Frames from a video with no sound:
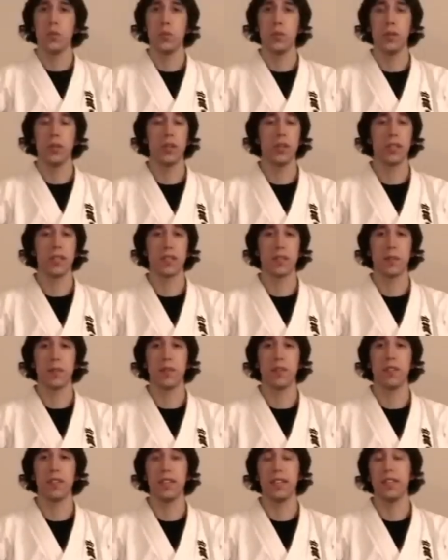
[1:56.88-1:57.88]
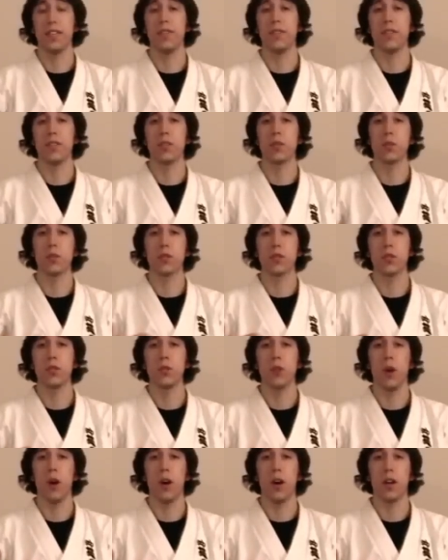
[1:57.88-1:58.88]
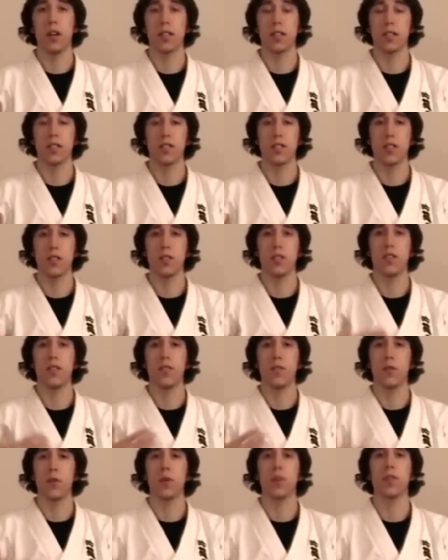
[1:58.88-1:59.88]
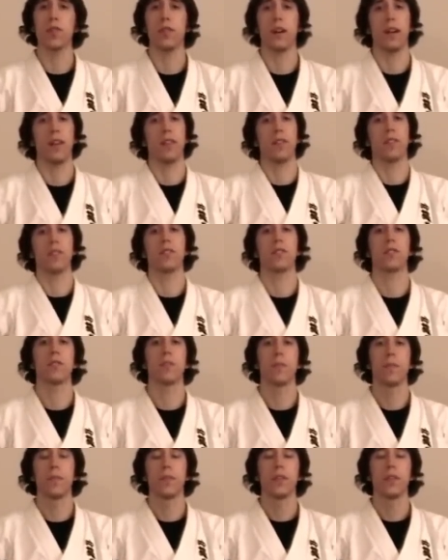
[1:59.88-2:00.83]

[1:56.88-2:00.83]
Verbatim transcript: we look at some of the individuals who are considered the forefathers.